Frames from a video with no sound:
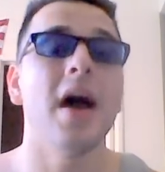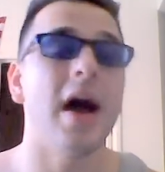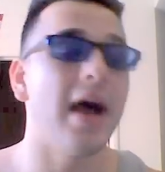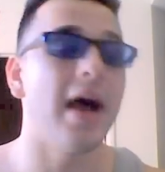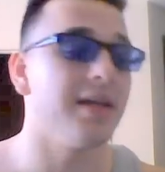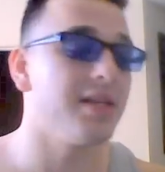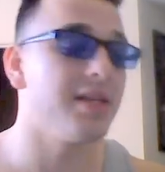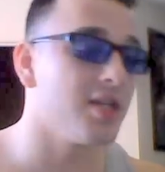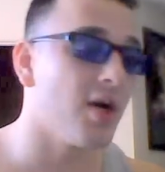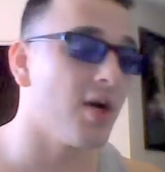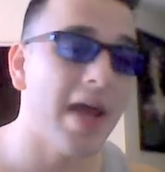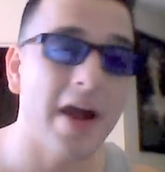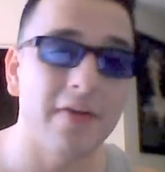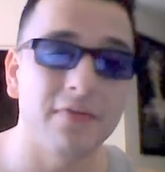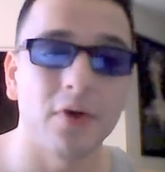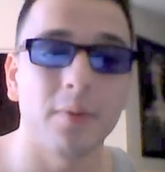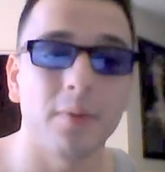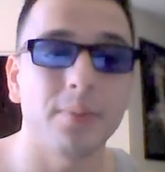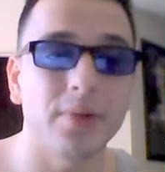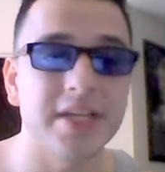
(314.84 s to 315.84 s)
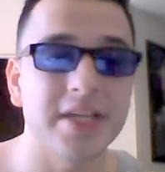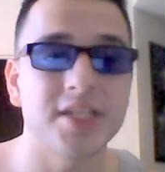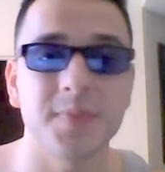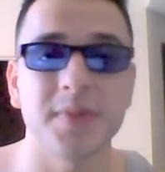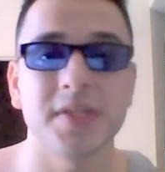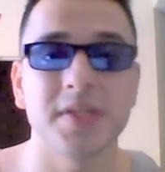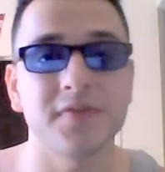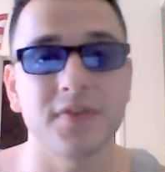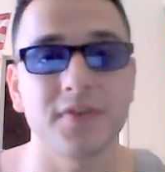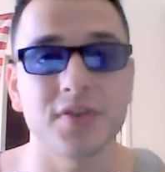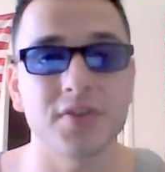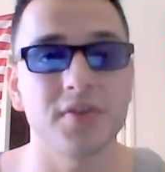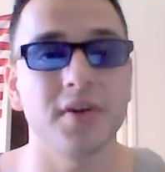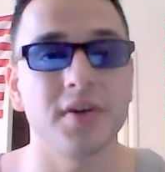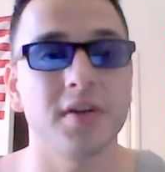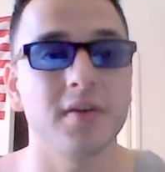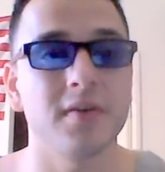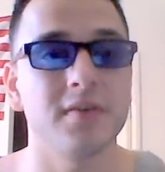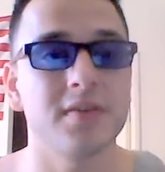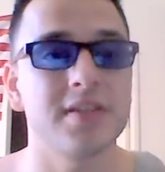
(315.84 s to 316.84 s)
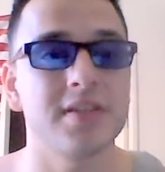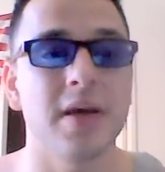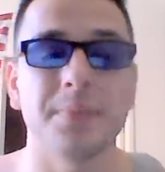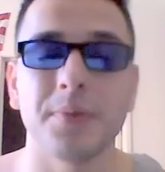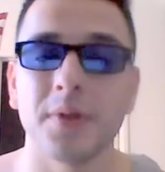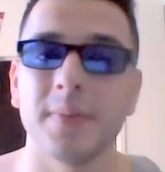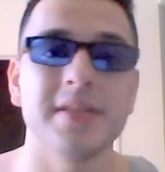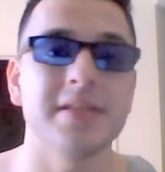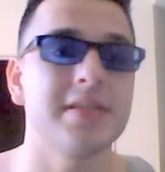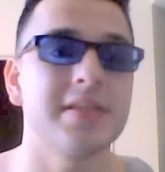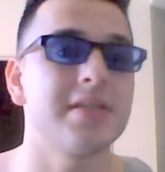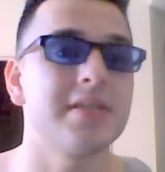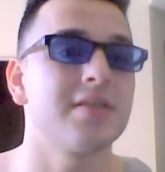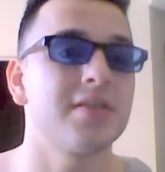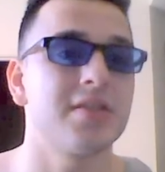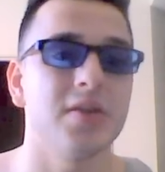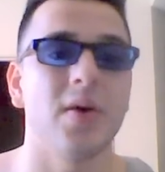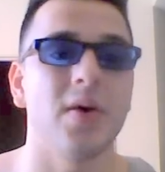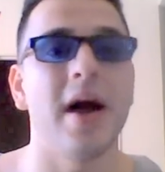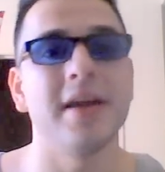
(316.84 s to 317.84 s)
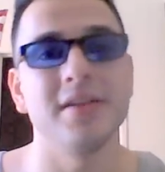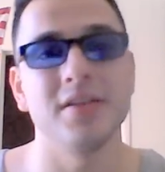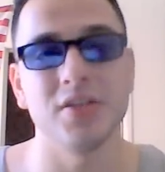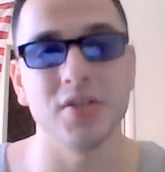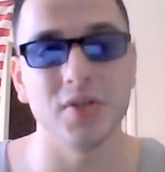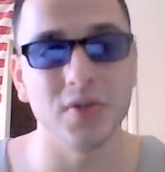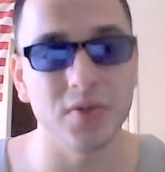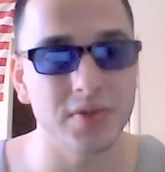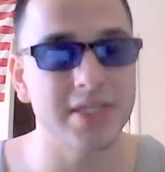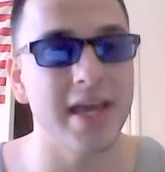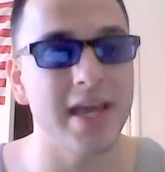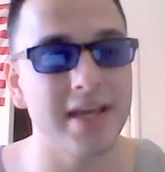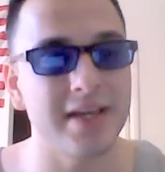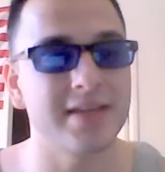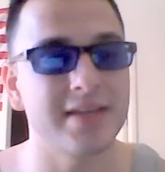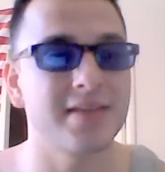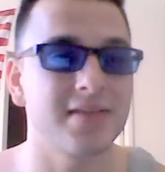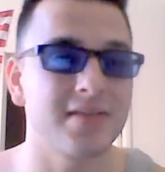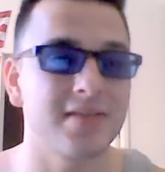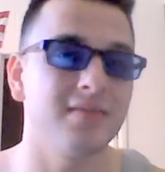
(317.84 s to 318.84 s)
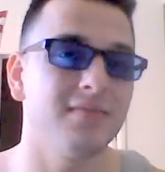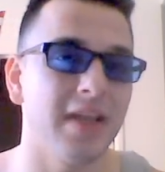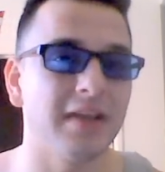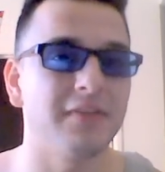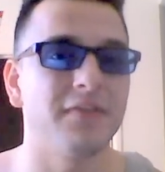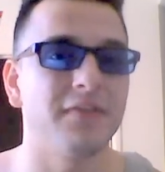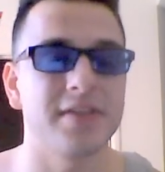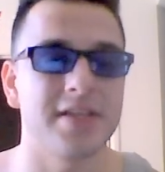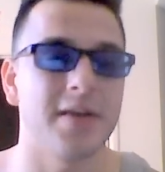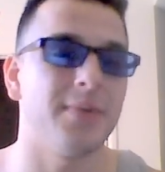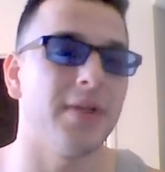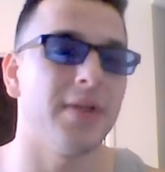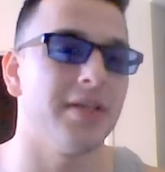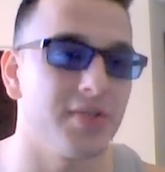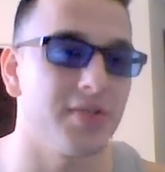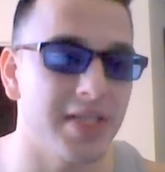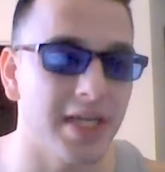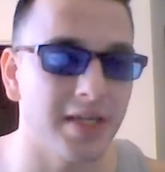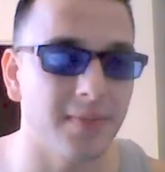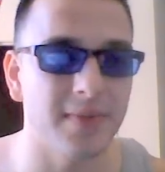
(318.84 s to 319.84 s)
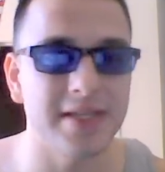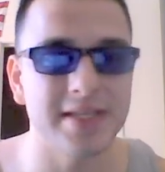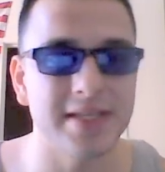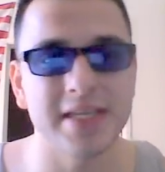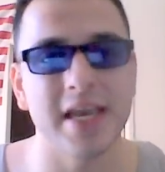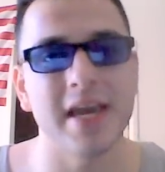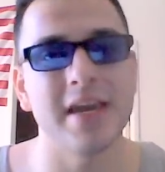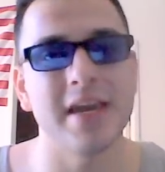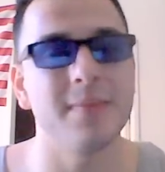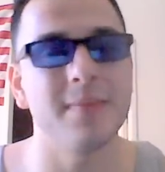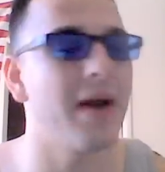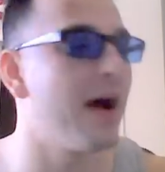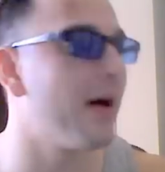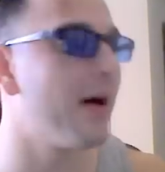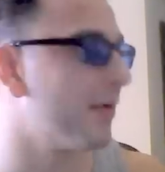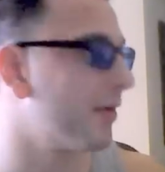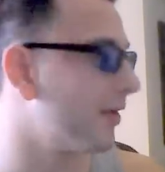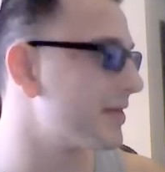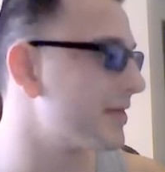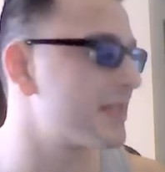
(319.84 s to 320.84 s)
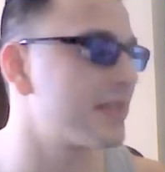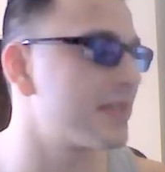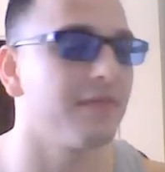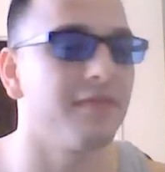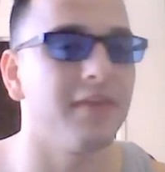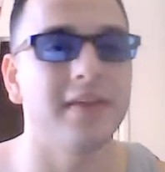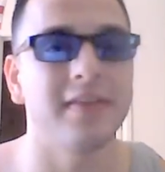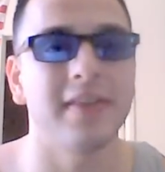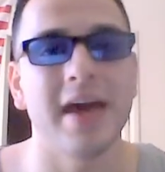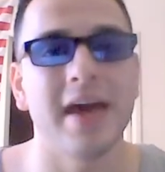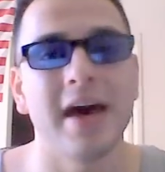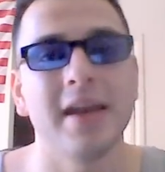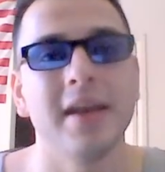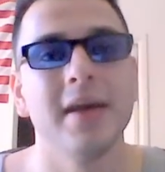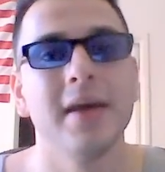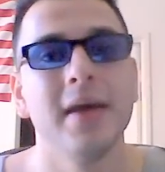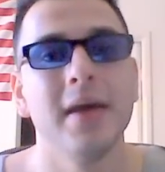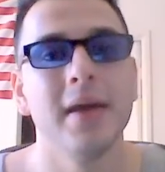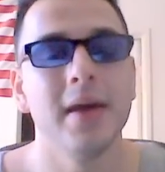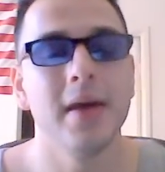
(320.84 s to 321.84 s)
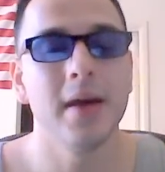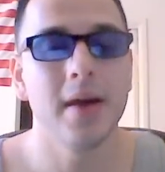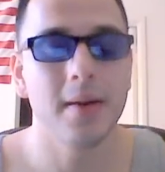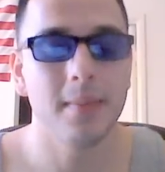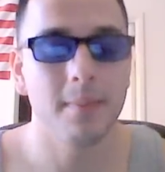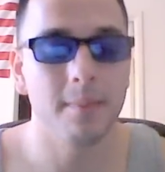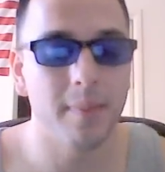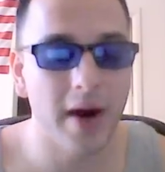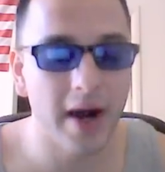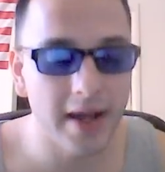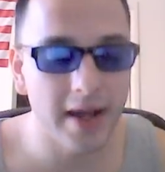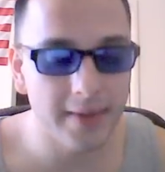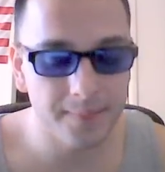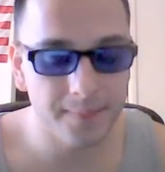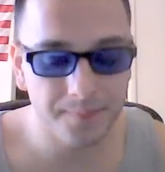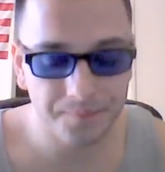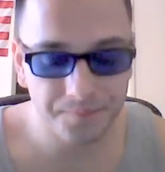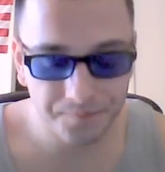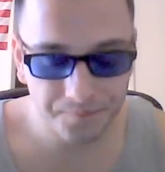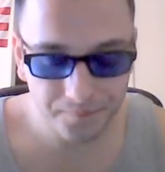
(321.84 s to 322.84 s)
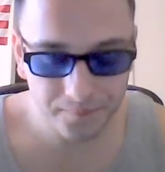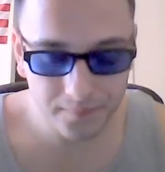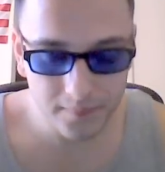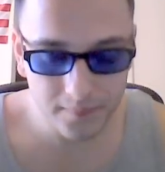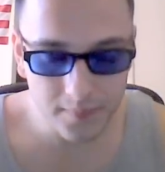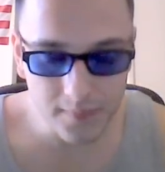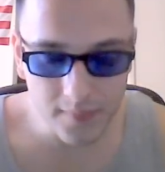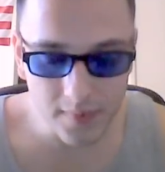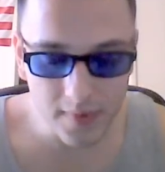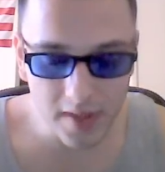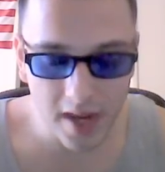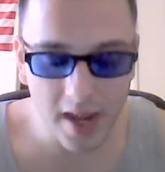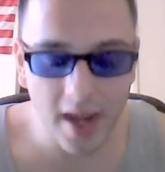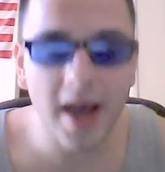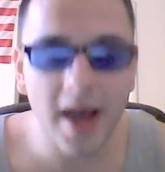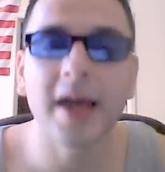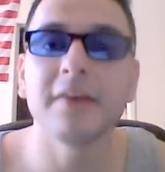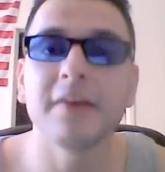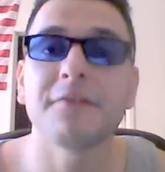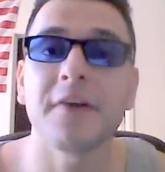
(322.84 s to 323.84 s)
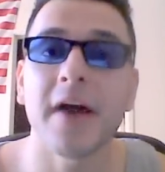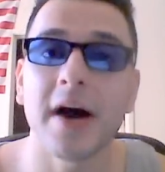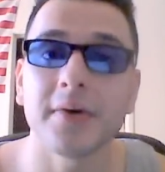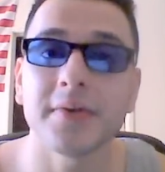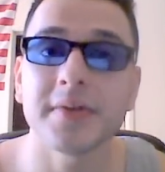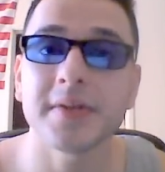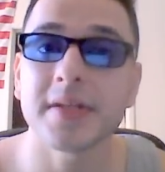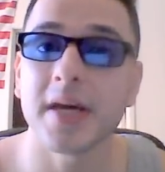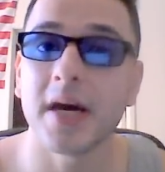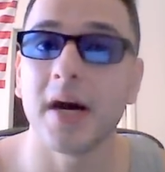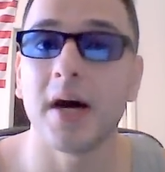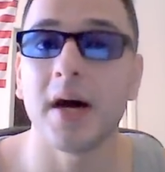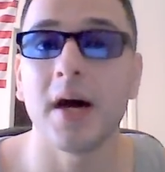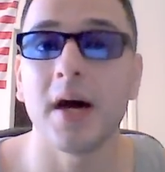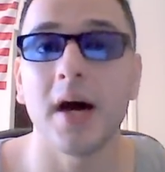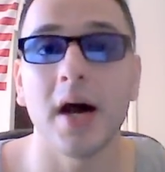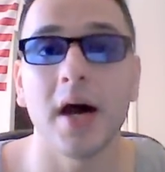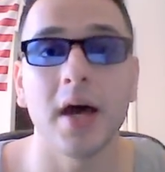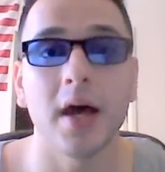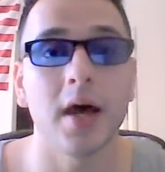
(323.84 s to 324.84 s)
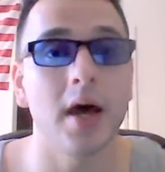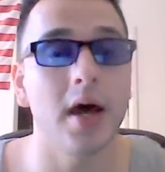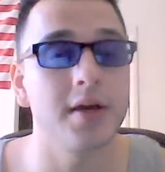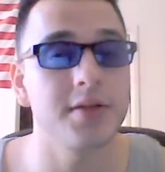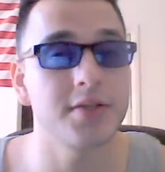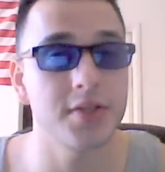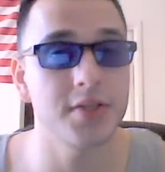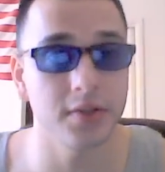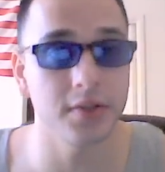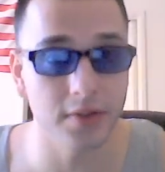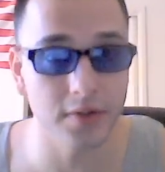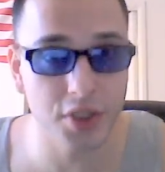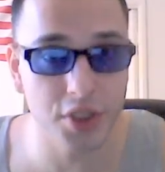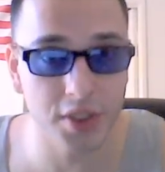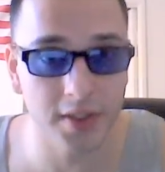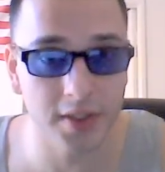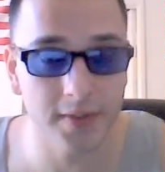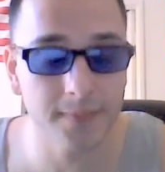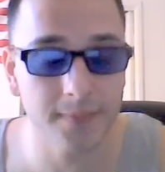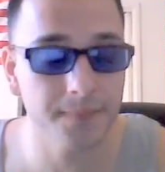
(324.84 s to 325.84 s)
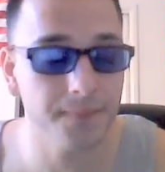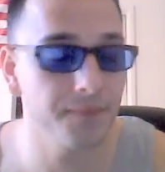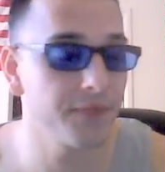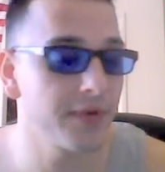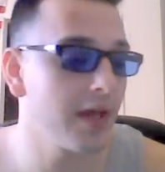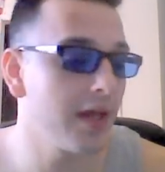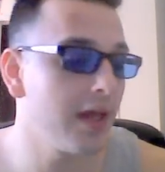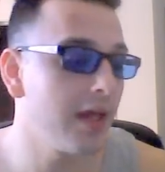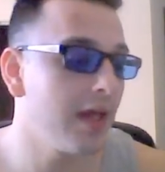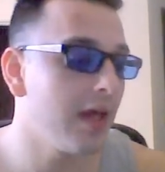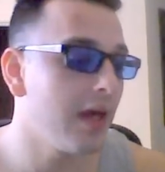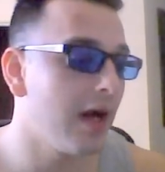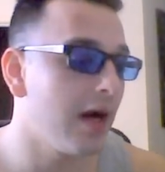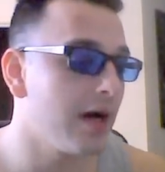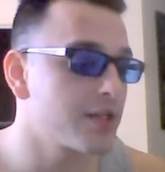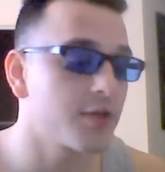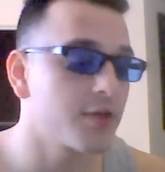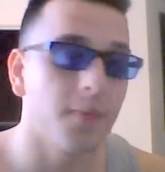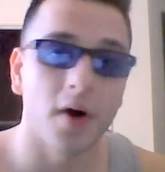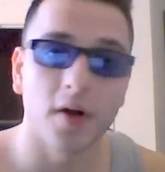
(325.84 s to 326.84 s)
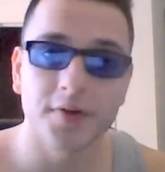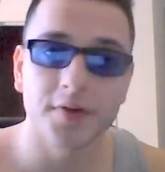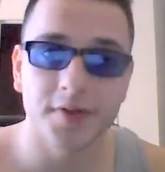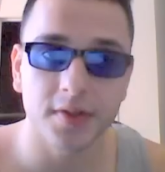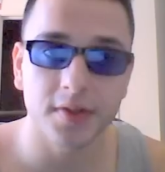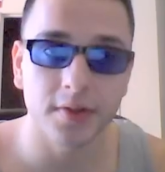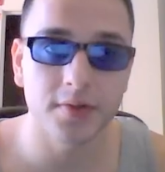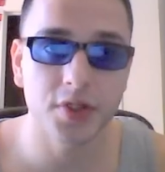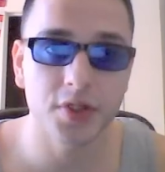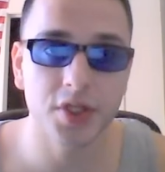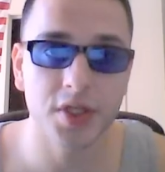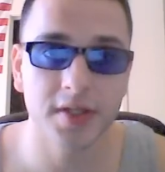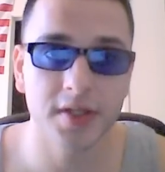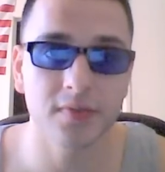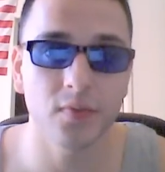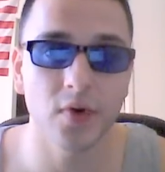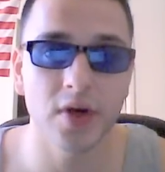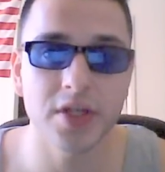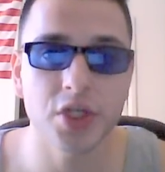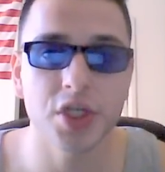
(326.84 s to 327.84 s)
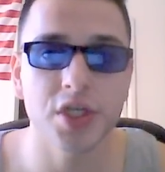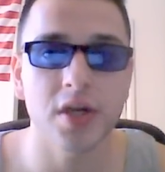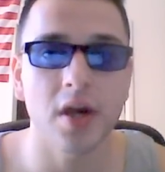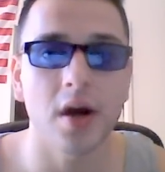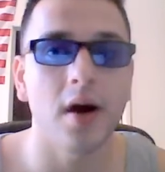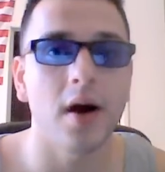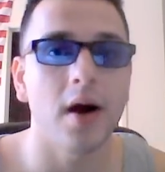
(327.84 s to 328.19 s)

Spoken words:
I don't have replacements for certain supplements. So I do take, like for example, I do take BCA powder and stuff like that. But I found a solution, a small solution, which